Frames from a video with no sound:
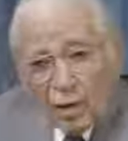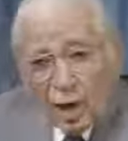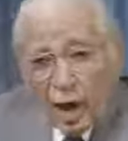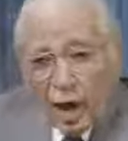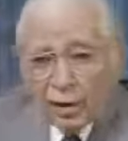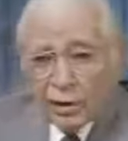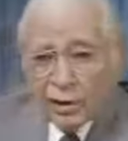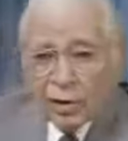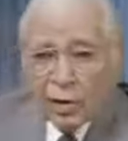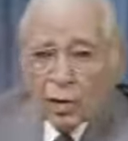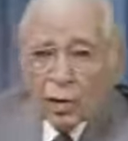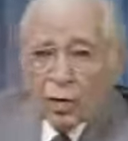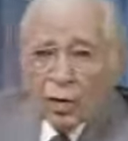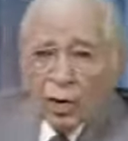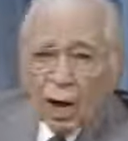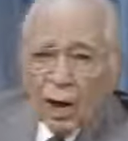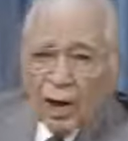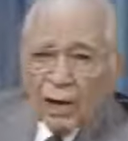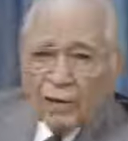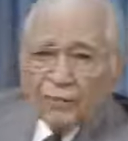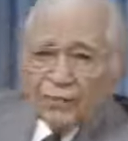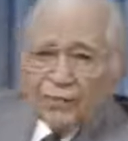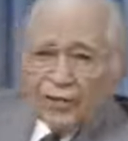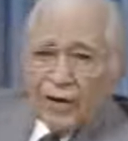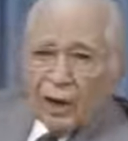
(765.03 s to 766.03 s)
And you know,
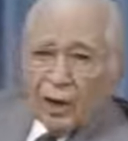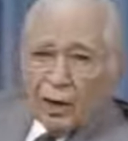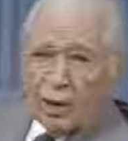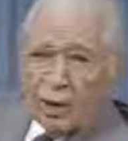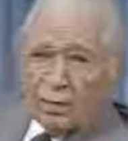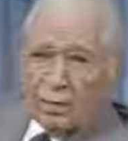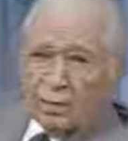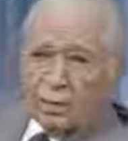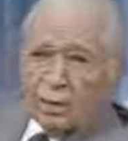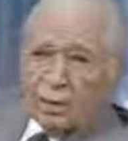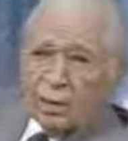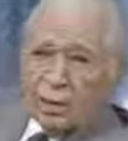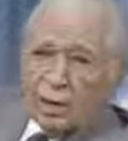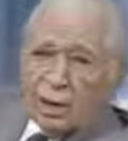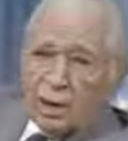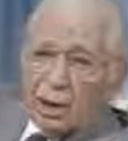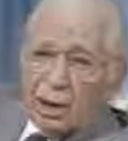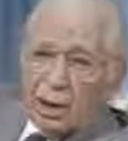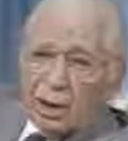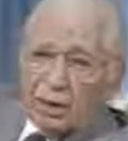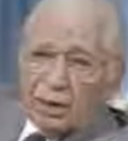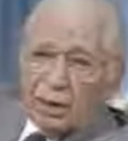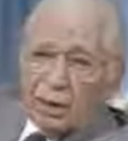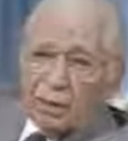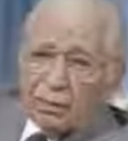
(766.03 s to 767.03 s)
I found
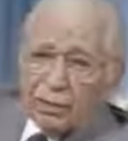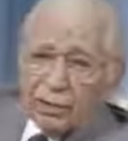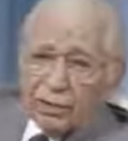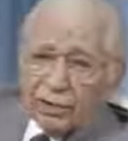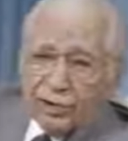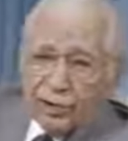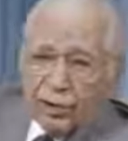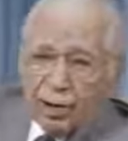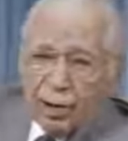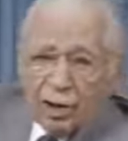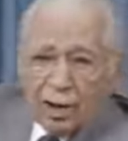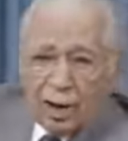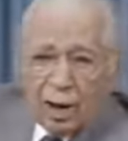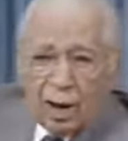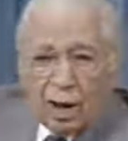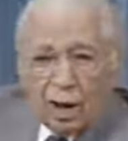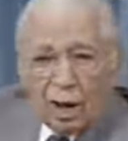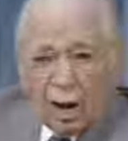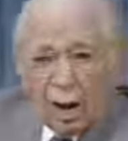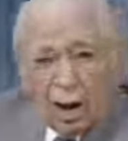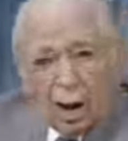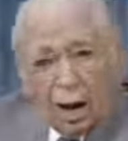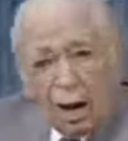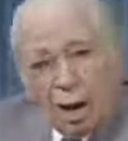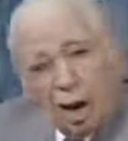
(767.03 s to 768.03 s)
there was
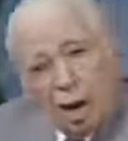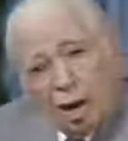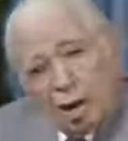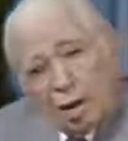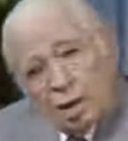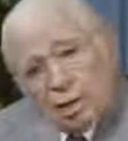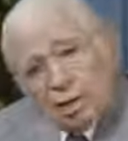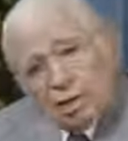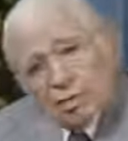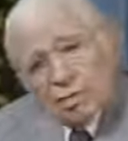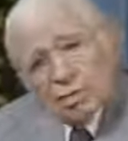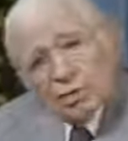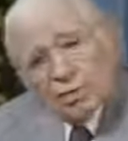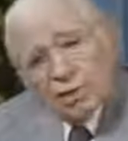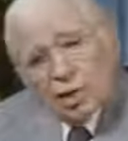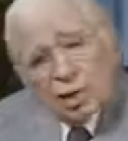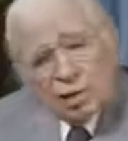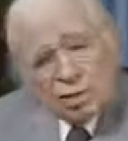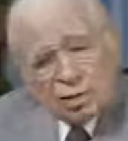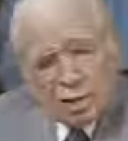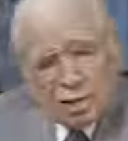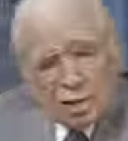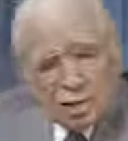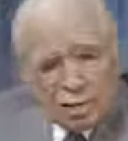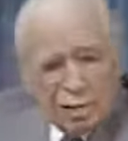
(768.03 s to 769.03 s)
there was
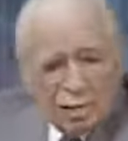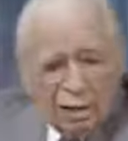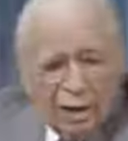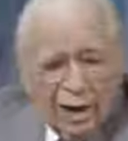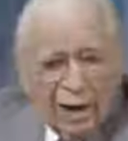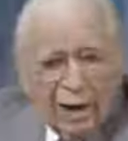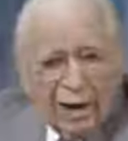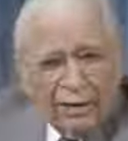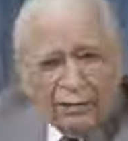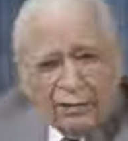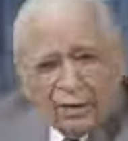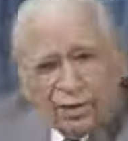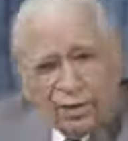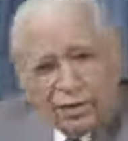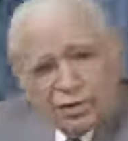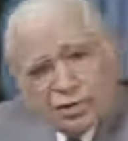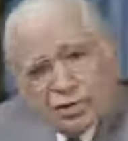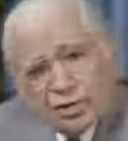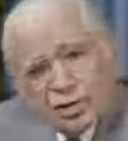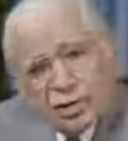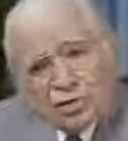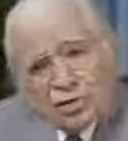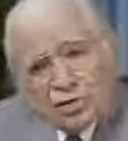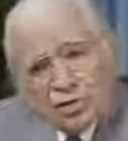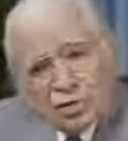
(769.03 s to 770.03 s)
certain
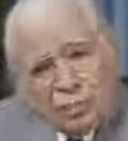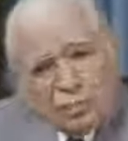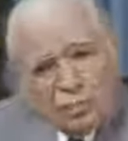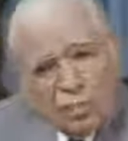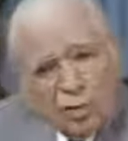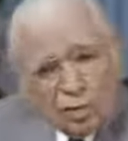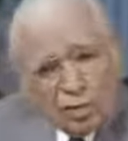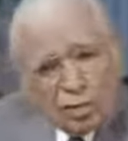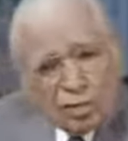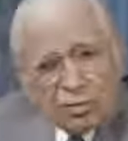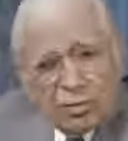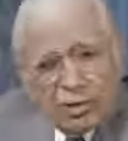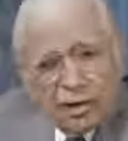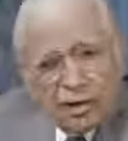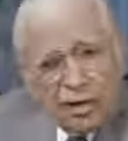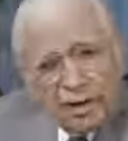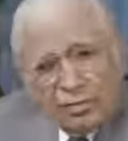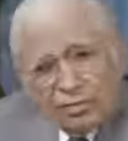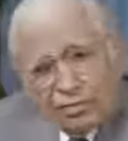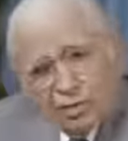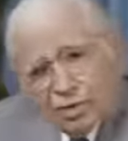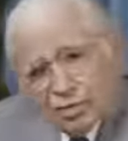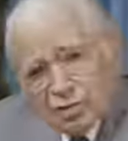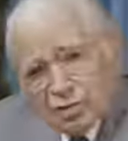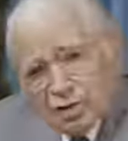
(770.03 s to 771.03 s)
evidence as supposed to be
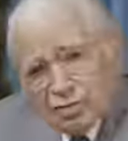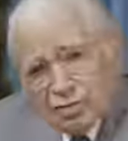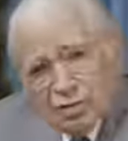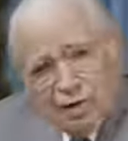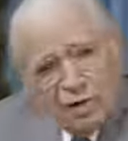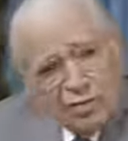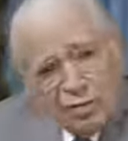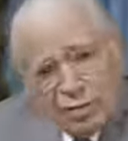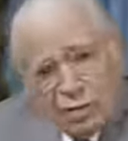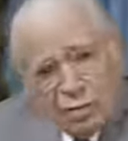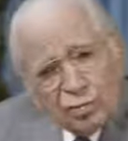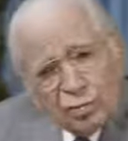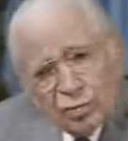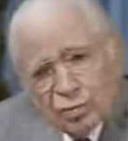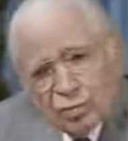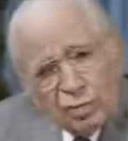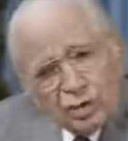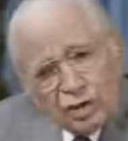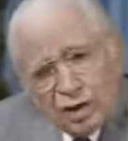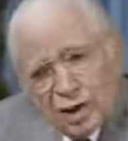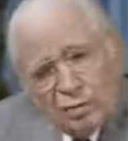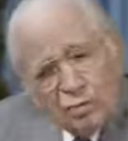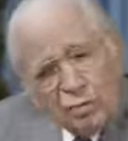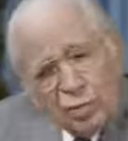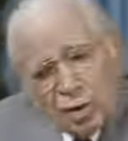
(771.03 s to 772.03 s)
evidence of evolution,
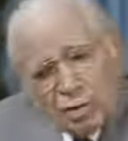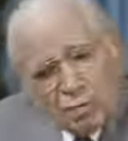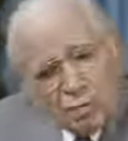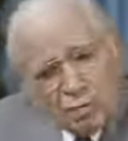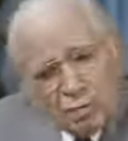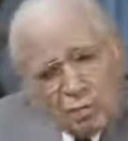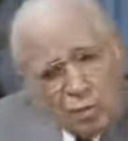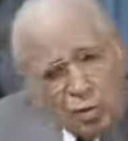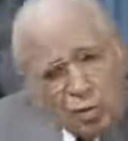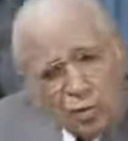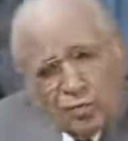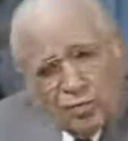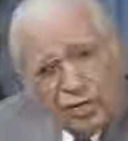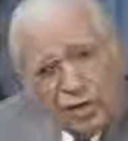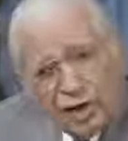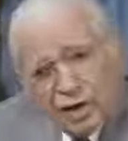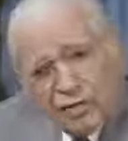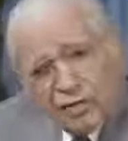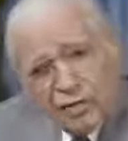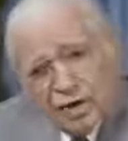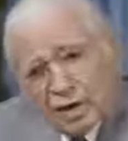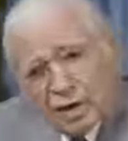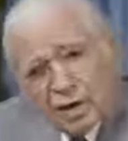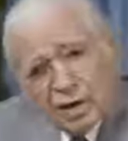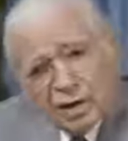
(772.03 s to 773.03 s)
but they wouldn't prove
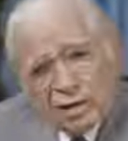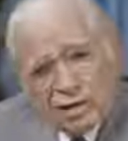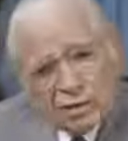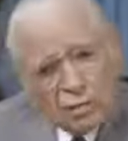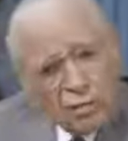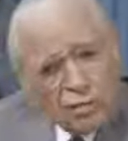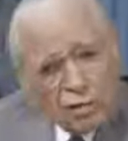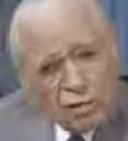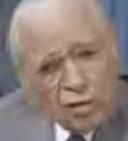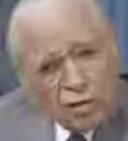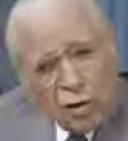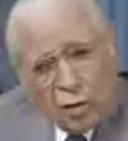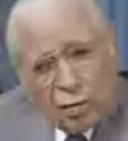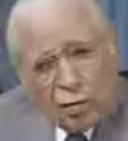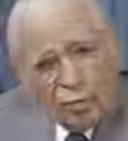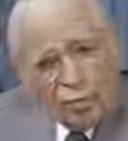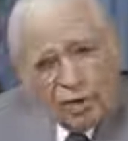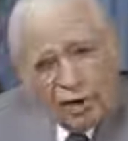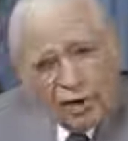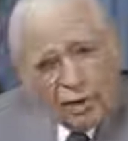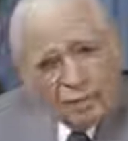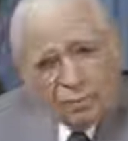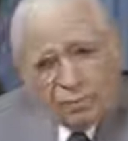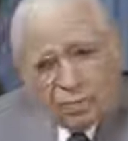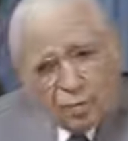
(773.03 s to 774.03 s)
anything unless it was
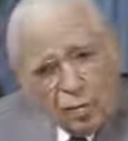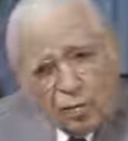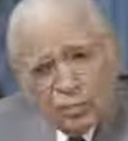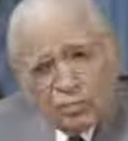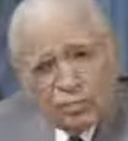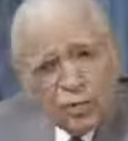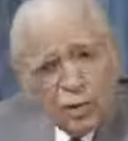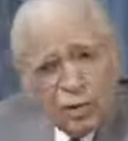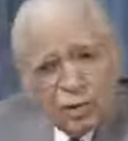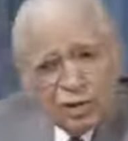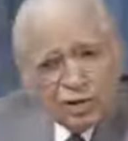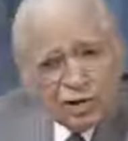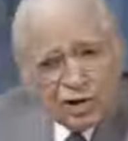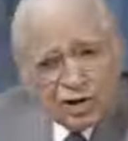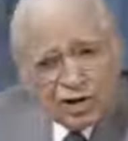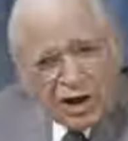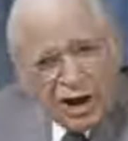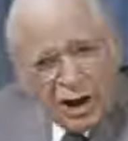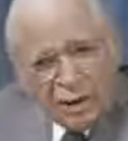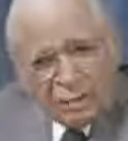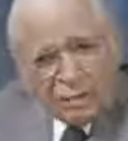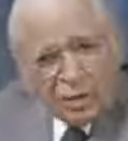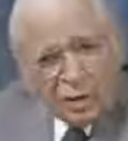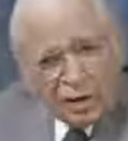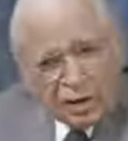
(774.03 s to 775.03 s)
already proved or
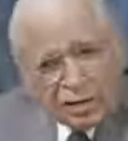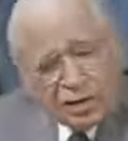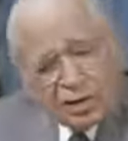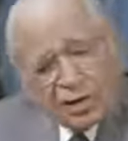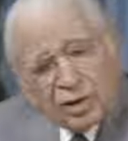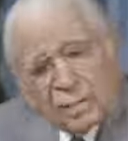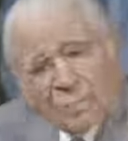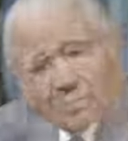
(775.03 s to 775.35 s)
established.